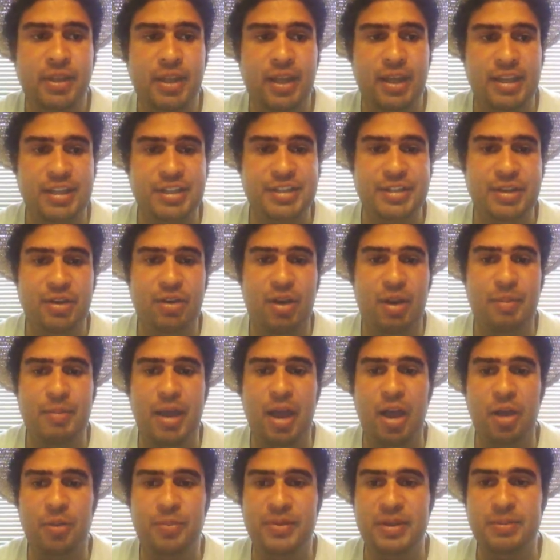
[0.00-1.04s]
And so I'm
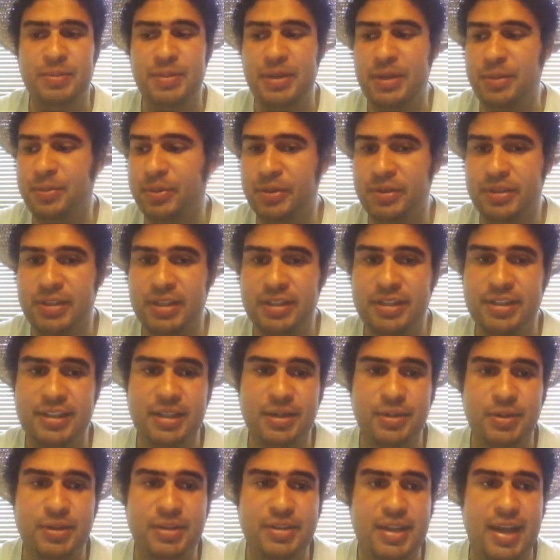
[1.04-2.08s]
helping people to
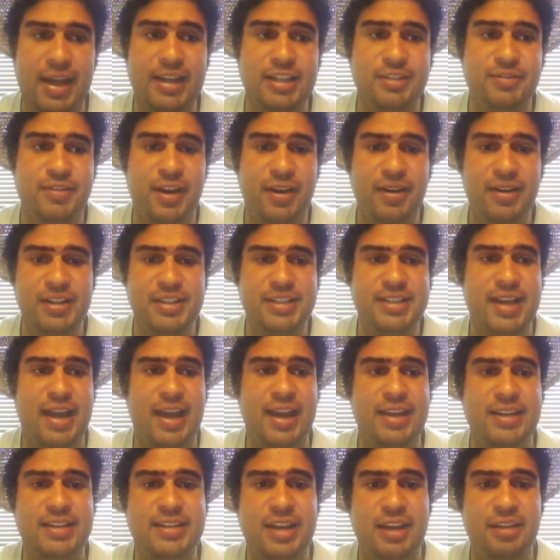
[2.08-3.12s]
deal with that. It's very
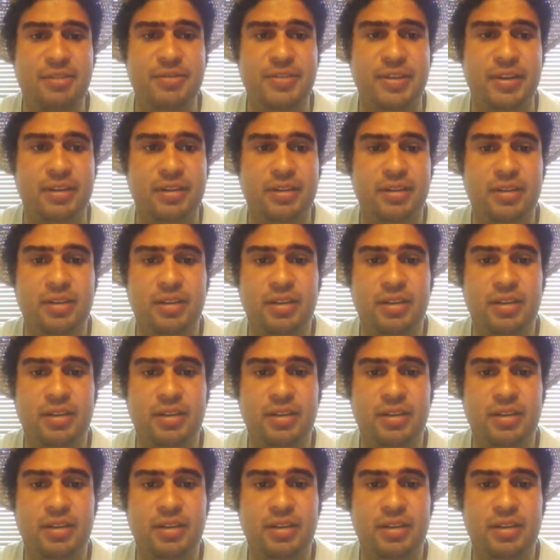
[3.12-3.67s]
scientific.